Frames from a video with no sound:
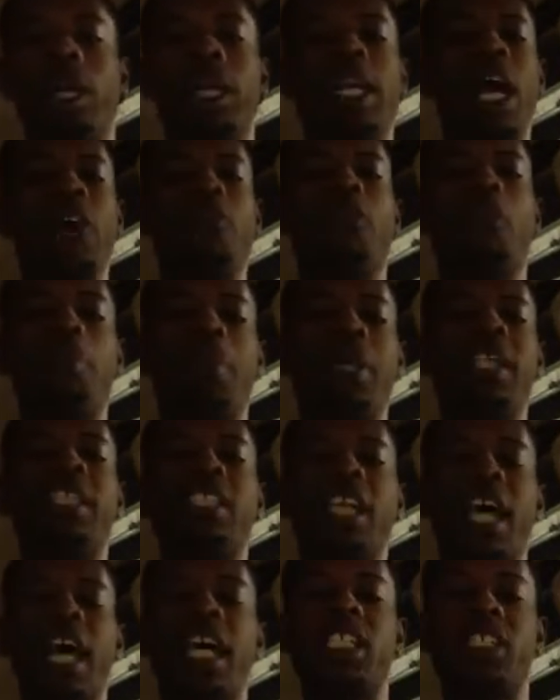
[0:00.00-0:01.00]
Never be
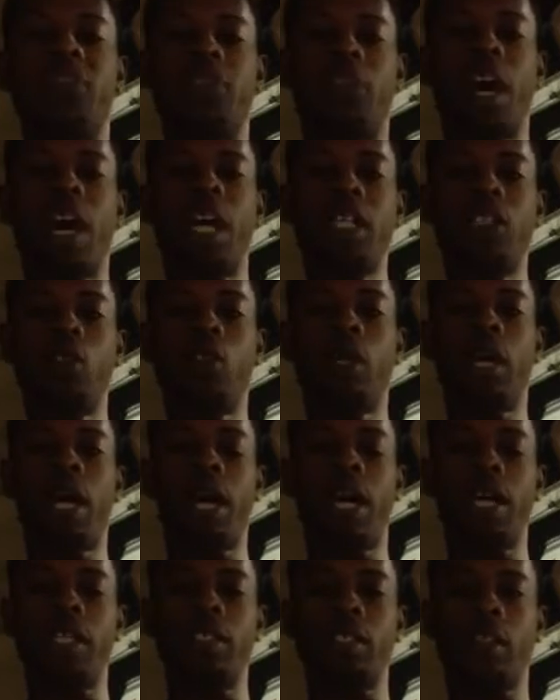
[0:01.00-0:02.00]
satisfied, you
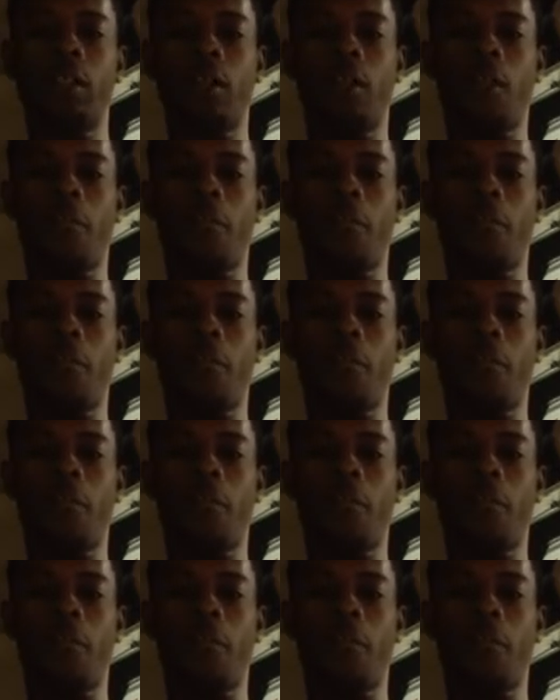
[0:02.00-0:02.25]
guys.